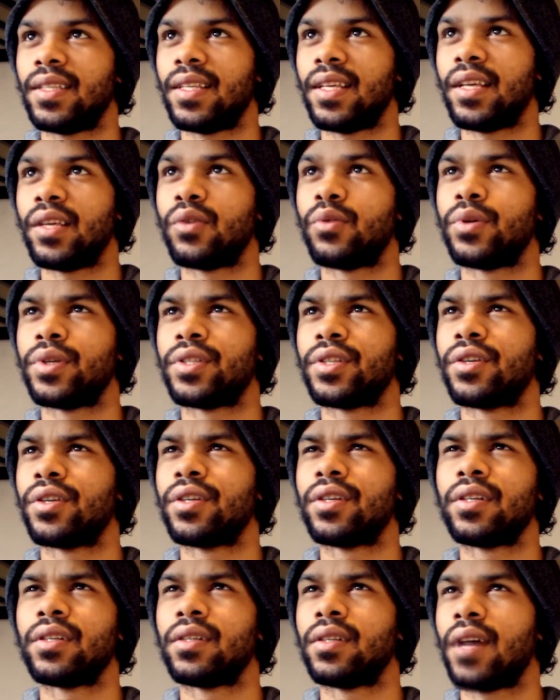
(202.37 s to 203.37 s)

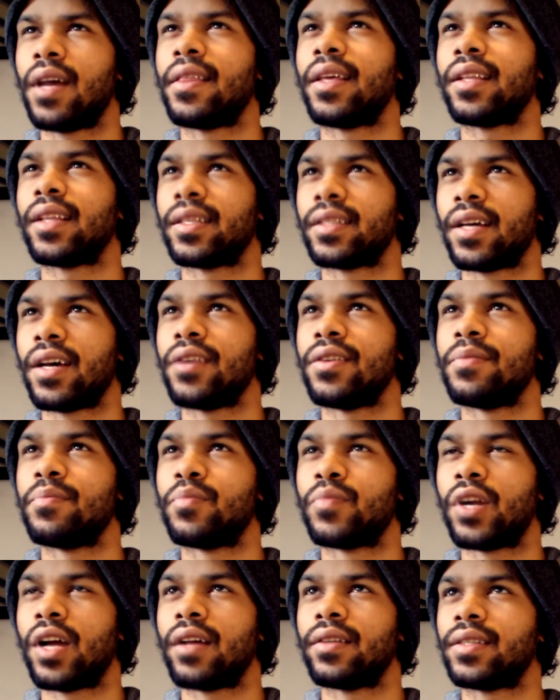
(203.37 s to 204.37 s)
Inquisitor, I think that's how you
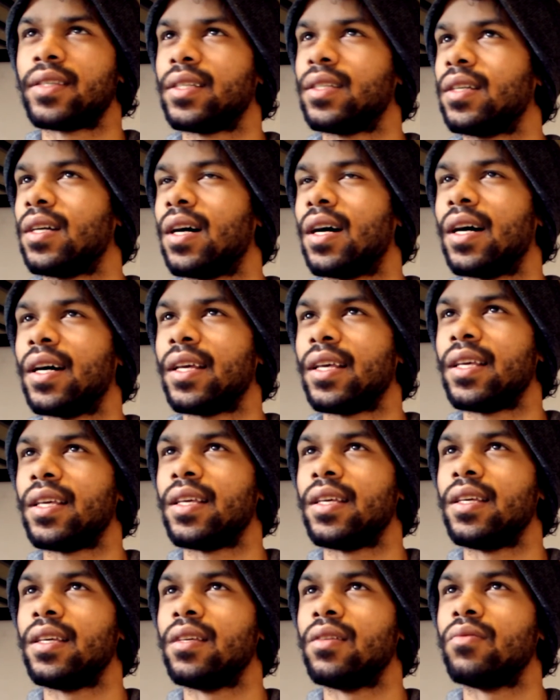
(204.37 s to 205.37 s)
pronounce it,
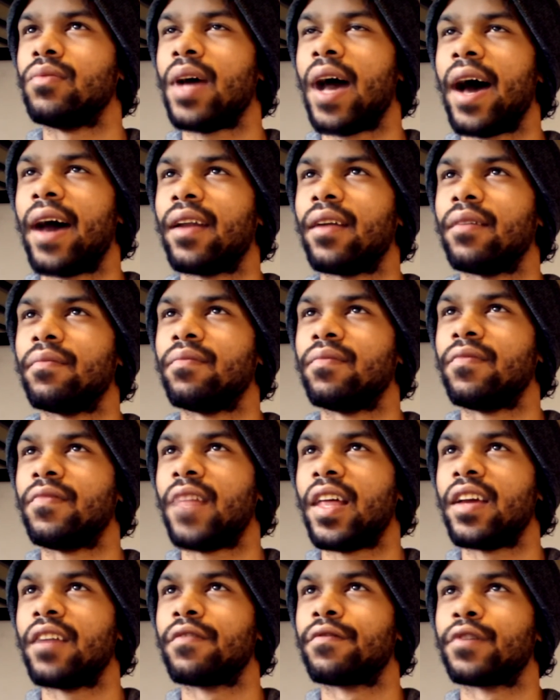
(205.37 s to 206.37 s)
he had a
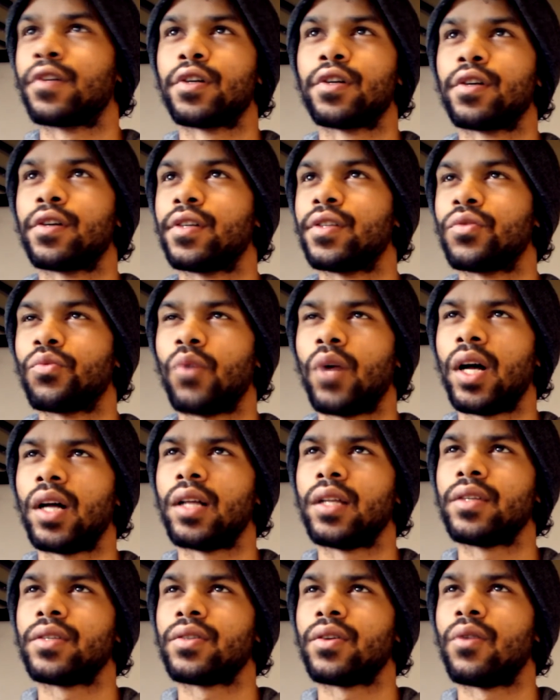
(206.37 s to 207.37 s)
thing for her as
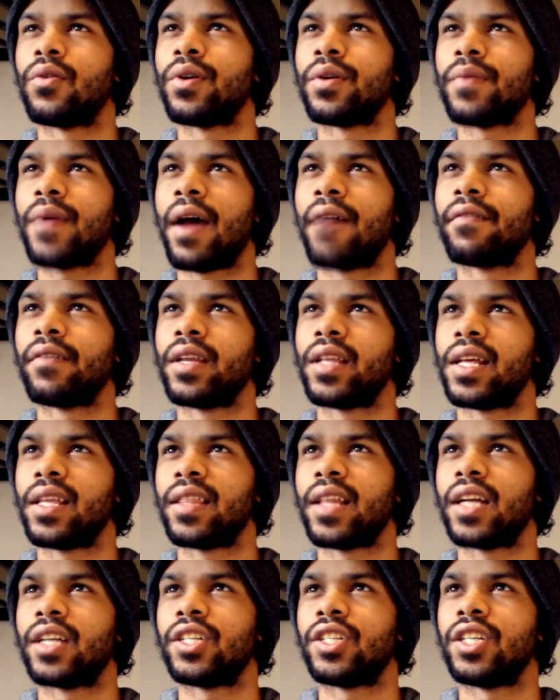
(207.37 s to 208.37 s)
well, so everything
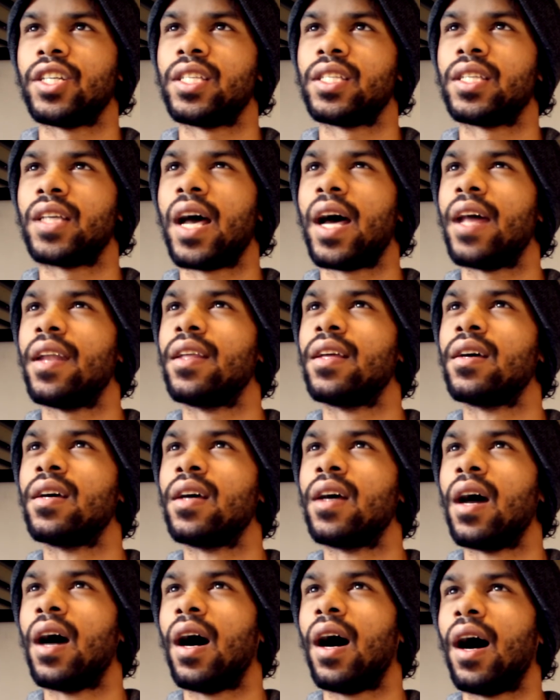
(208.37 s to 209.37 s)
that she said,
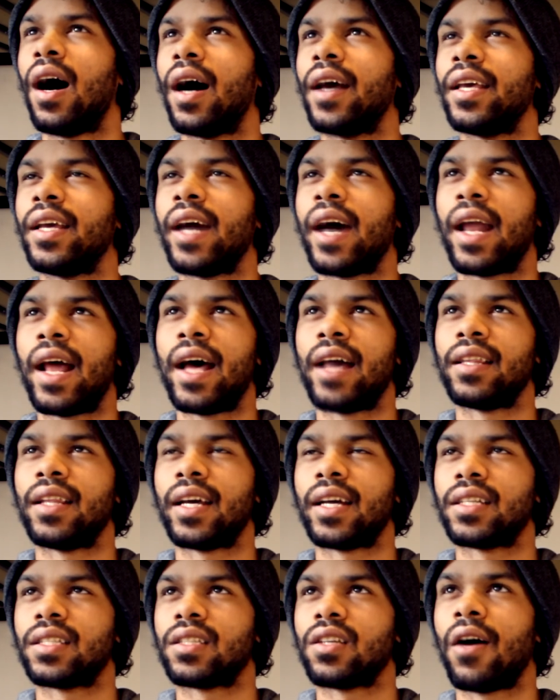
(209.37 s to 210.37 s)
he kind of had like
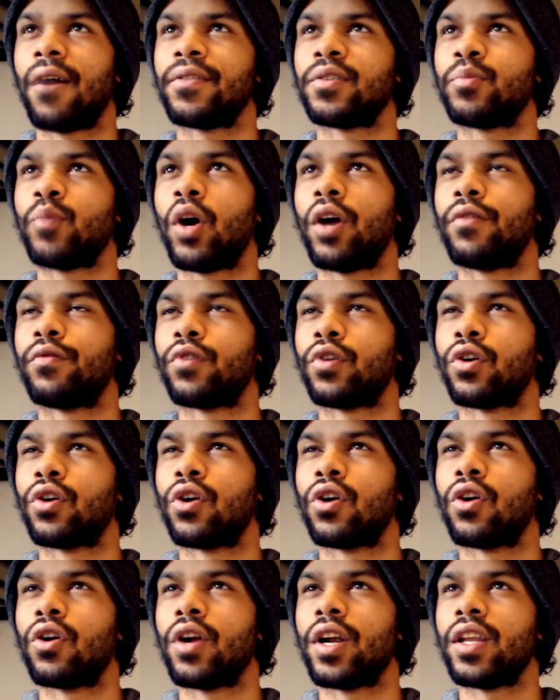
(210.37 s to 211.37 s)
a soft spot for
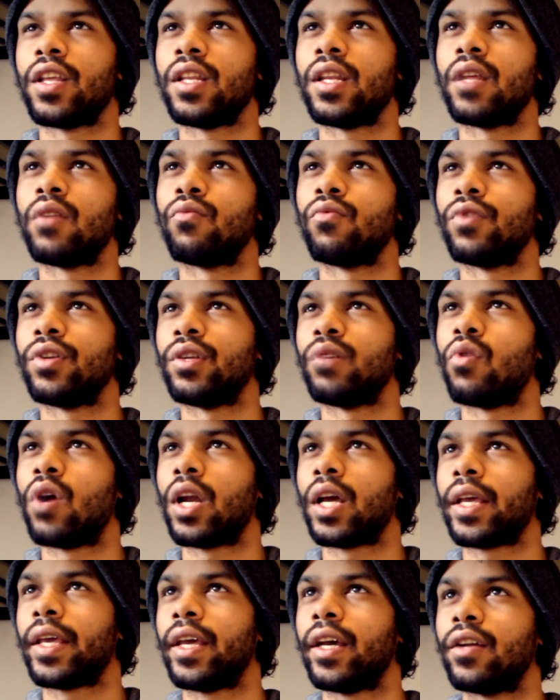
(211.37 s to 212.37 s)
her, and he didn't really want
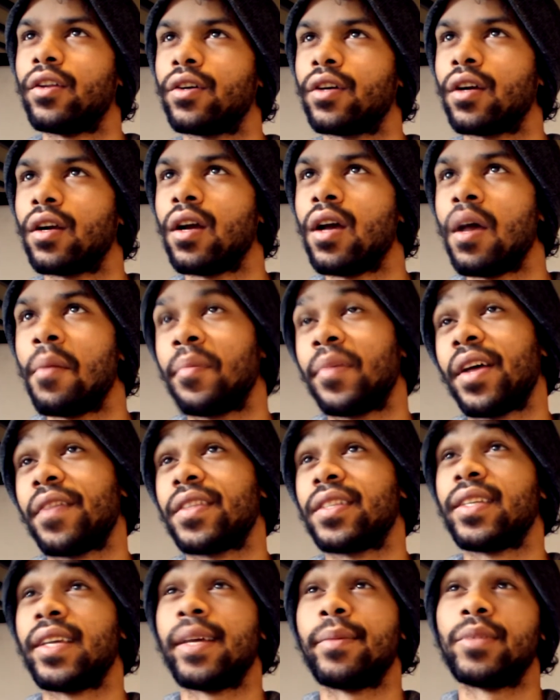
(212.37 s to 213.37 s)
to kill her, but at the
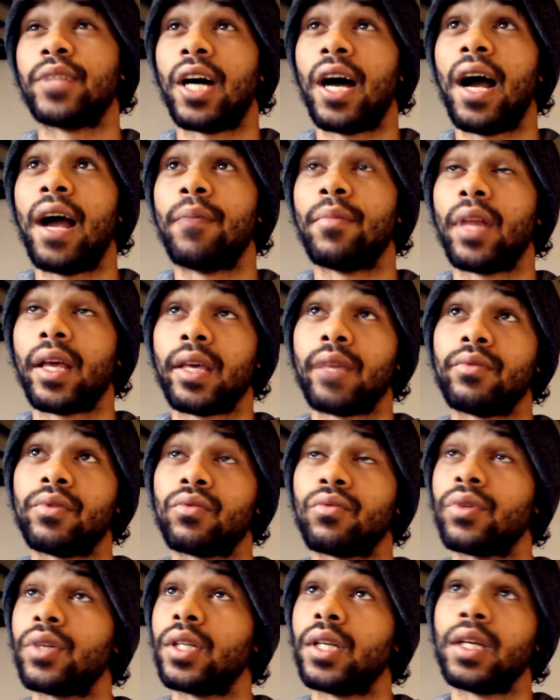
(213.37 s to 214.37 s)
same time, like, he was
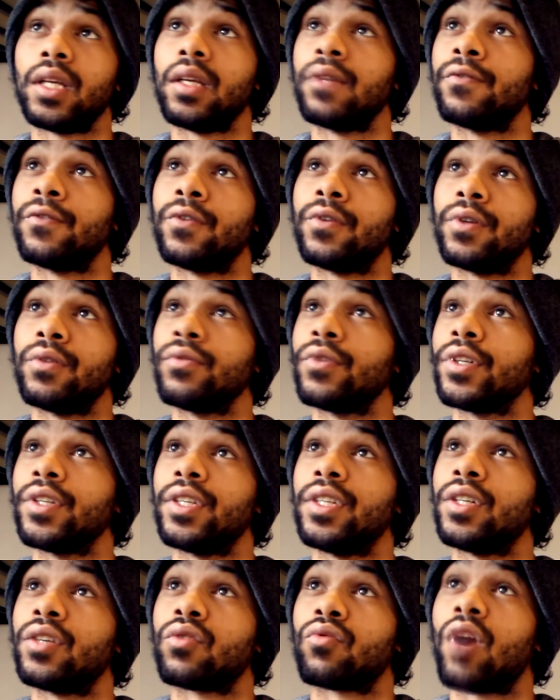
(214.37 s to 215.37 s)
really evil and
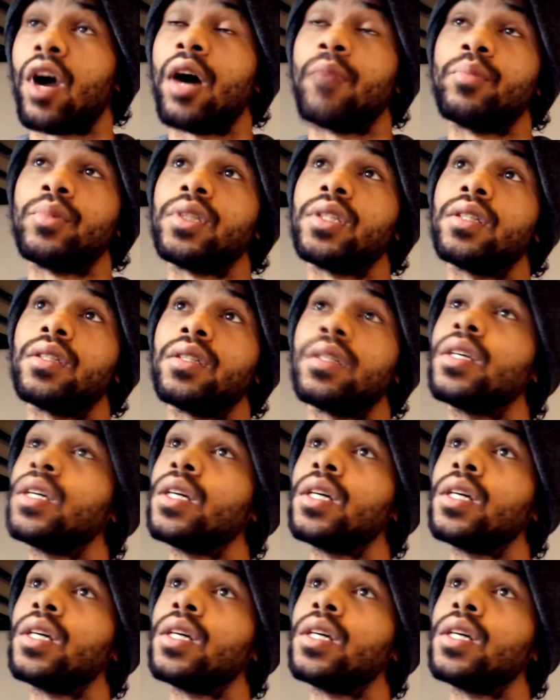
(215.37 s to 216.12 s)
really corrupt, and